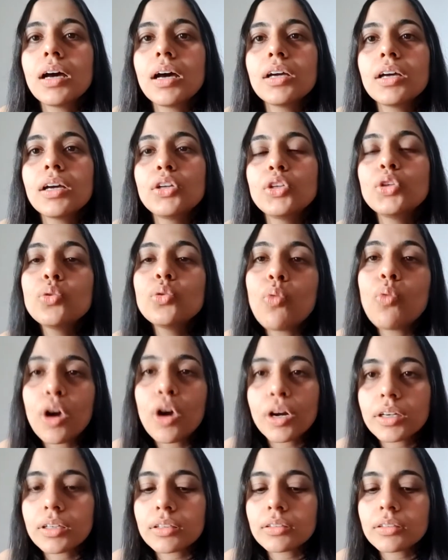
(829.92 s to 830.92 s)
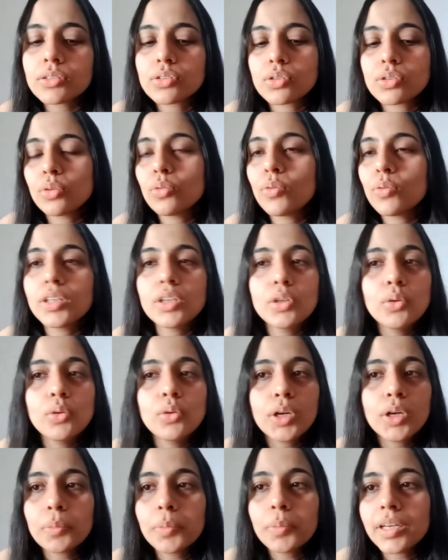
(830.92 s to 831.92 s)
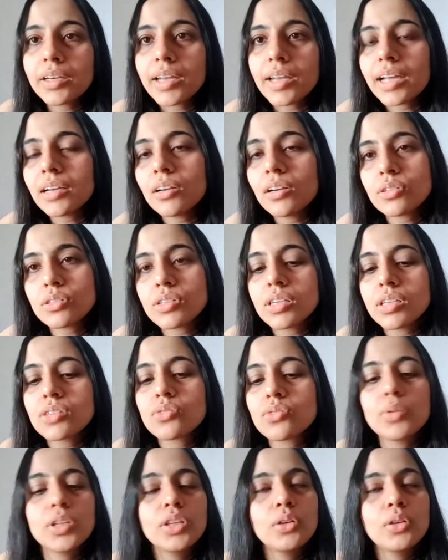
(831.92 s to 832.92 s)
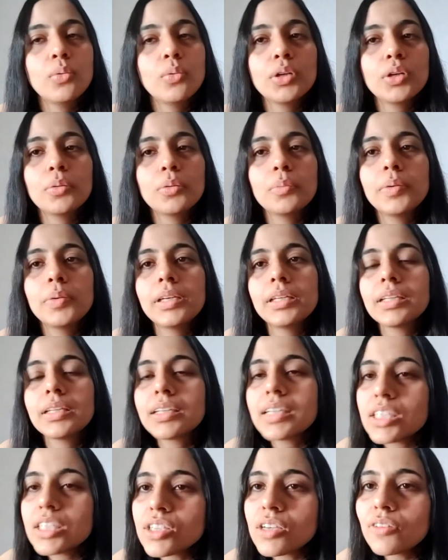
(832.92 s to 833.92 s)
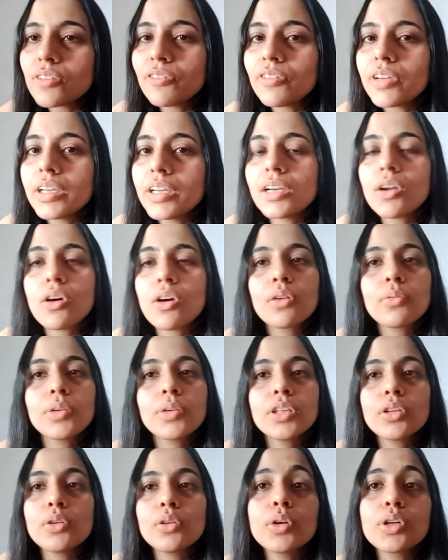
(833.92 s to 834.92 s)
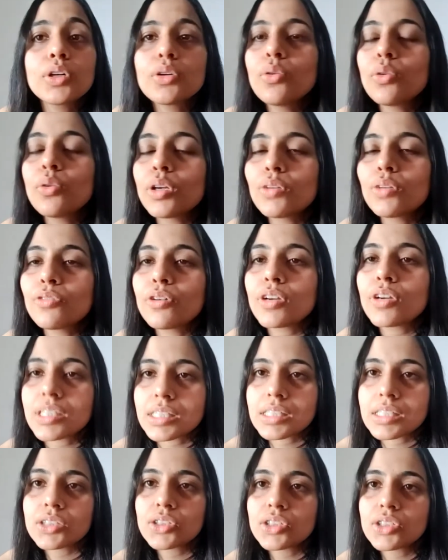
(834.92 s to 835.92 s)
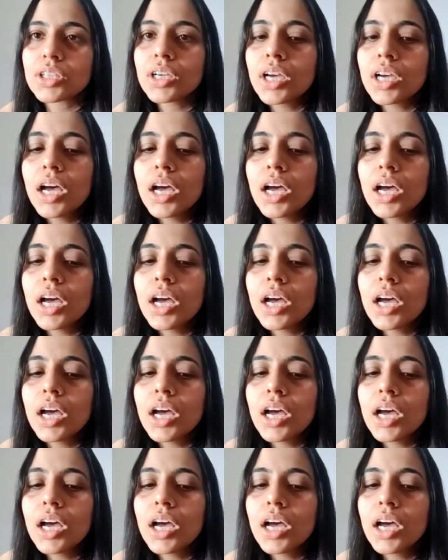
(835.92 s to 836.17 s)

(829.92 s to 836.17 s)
you want. So, whether you want to be in diagnostics, whether you want to be in the teaching field, or whether you want to go in for research.